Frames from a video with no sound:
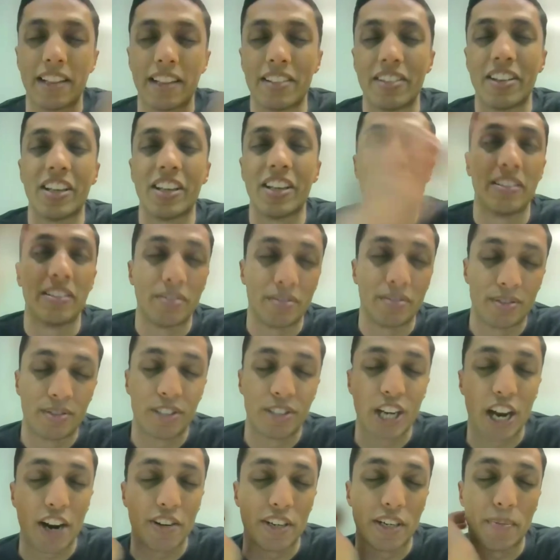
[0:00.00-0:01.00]
and then the
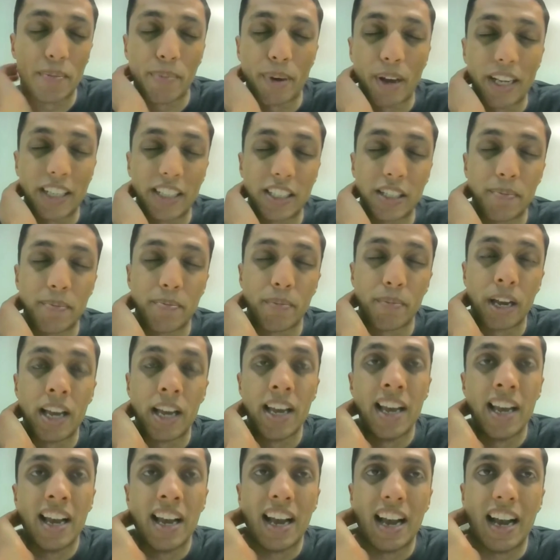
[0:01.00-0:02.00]
charity pays and
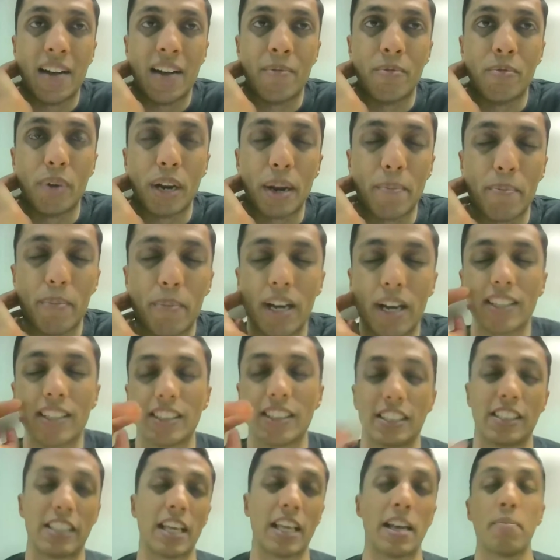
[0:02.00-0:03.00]

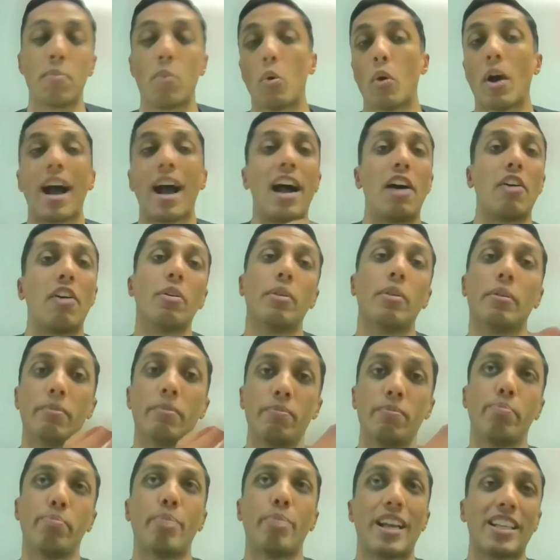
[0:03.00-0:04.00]
reimburses them, or how
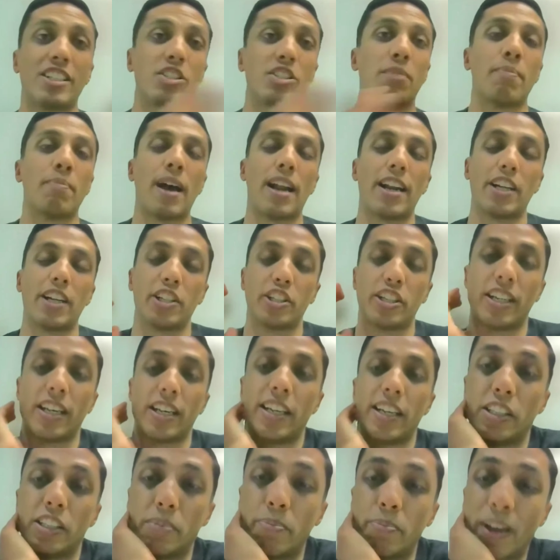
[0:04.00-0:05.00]
best to manage
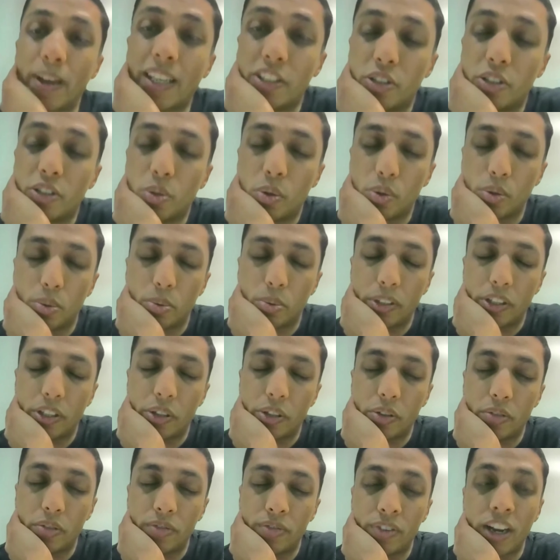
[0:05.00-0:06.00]
it is best to talk
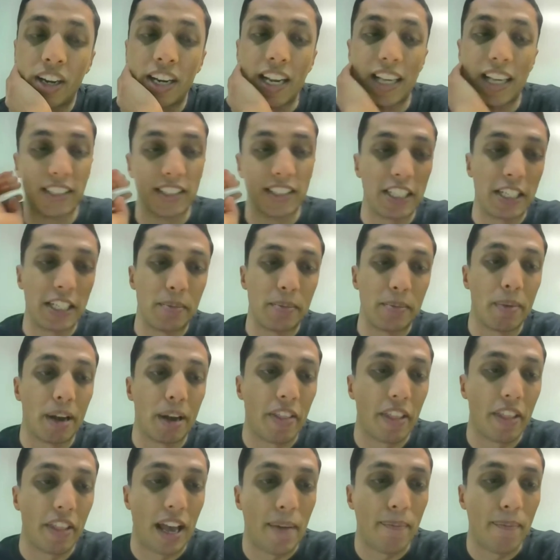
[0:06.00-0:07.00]
with your finance team.